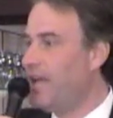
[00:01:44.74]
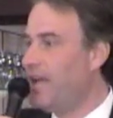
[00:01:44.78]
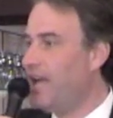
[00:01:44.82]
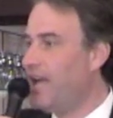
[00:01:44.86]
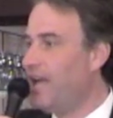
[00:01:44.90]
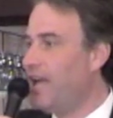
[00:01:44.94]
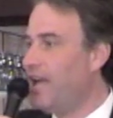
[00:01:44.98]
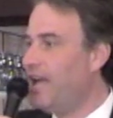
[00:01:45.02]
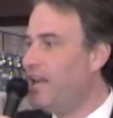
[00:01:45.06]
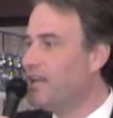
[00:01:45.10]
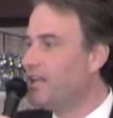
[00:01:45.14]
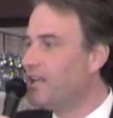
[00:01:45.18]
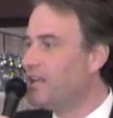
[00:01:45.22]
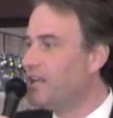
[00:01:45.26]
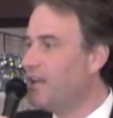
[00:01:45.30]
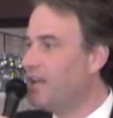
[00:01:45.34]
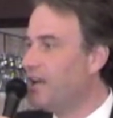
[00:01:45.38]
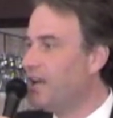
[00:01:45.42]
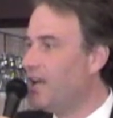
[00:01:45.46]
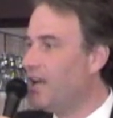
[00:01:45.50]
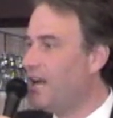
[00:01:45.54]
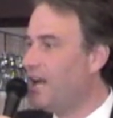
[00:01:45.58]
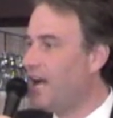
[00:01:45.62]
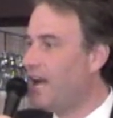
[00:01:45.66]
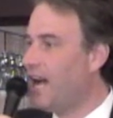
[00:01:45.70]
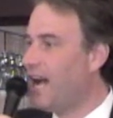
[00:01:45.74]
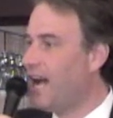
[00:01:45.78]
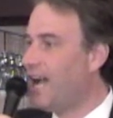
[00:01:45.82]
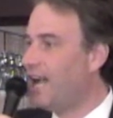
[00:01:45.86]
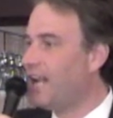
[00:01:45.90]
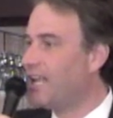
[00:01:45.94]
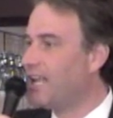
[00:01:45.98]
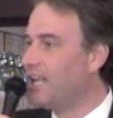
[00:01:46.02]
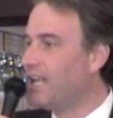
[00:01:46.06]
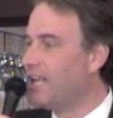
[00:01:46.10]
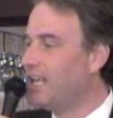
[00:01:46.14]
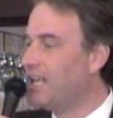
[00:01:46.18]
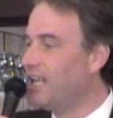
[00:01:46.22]
And
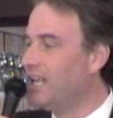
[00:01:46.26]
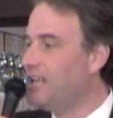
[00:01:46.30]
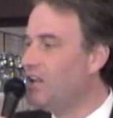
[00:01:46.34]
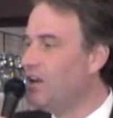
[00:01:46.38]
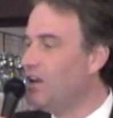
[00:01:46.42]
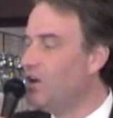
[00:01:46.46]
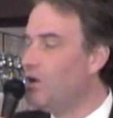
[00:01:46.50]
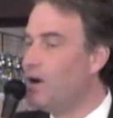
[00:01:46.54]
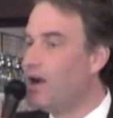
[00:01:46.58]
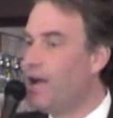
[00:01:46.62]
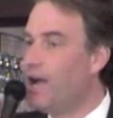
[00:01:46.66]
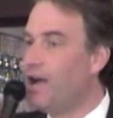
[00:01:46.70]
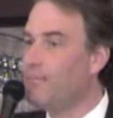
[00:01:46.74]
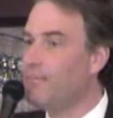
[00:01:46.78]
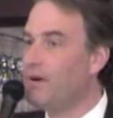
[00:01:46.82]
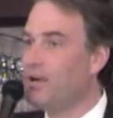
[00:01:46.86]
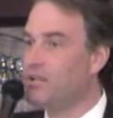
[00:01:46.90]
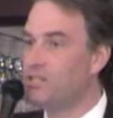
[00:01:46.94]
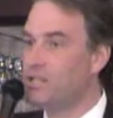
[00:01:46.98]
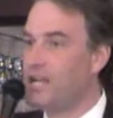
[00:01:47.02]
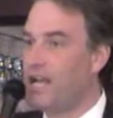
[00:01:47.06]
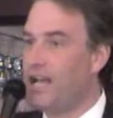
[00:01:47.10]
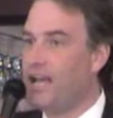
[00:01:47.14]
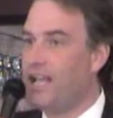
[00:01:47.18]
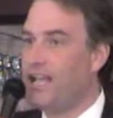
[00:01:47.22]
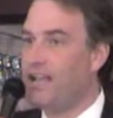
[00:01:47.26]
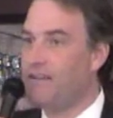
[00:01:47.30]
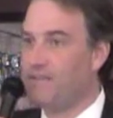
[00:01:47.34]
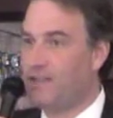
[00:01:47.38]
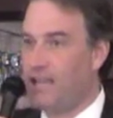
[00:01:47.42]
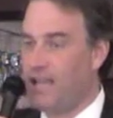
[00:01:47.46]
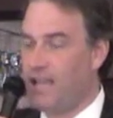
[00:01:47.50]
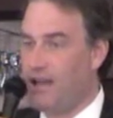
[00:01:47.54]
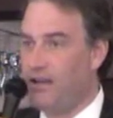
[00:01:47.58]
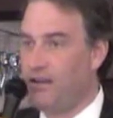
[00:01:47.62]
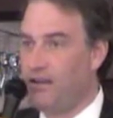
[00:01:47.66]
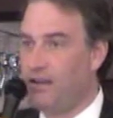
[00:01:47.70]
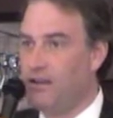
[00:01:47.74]
I know how much I have
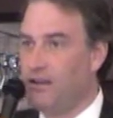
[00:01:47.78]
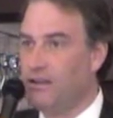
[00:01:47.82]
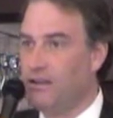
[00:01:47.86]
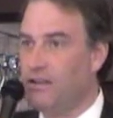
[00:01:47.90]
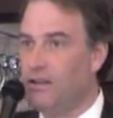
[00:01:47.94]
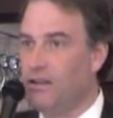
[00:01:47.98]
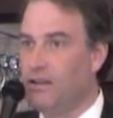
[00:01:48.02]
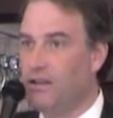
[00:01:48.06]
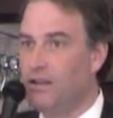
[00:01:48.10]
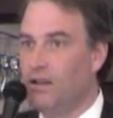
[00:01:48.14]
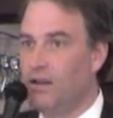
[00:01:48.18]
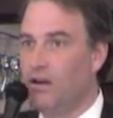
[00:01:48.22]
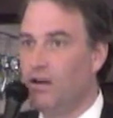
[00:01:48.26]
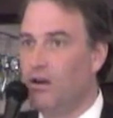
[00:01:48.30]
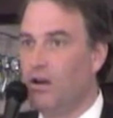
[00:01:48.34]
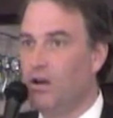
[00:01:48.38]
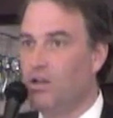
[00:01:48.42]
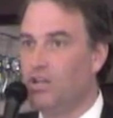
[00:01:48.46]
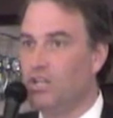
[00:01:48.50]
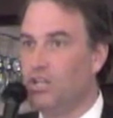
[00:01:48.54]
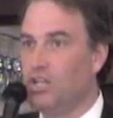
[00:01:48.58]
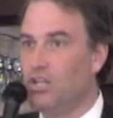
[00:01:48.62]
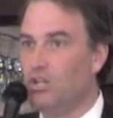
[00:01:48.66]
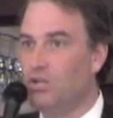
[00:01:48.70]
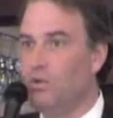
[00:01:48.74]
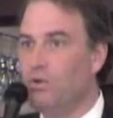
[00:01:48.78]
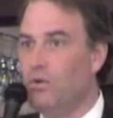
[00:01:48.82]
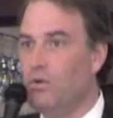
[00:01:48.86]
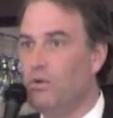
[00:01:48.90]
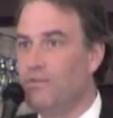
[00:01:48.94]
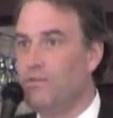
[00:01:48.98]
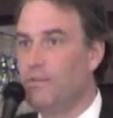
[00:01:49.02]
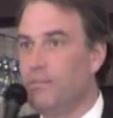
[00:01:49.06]
counted on you.